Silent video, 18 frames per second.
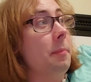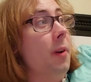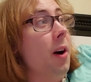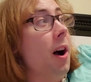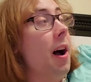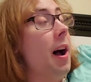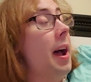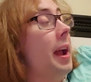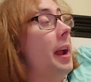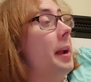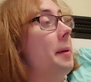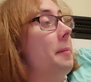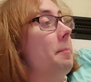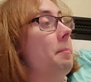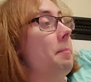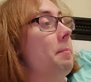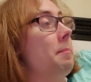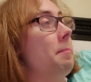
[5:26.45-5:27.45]
by
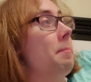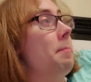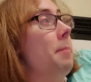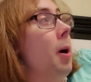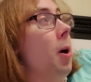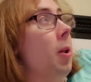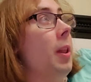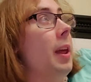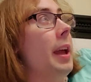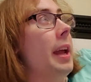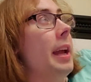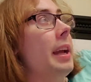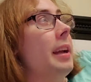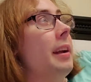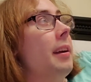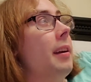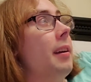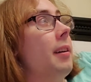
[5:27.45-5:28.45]

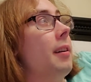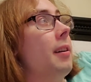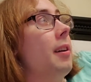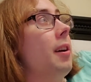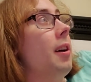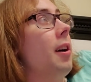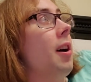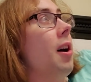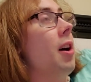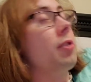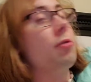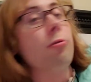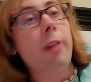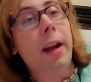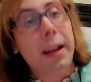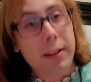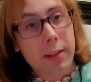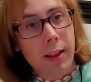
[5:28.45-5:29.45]
pulling a
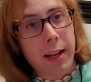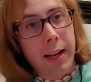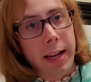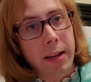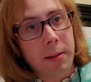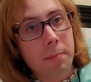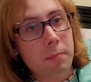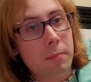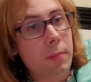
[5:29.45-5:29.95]
great lead,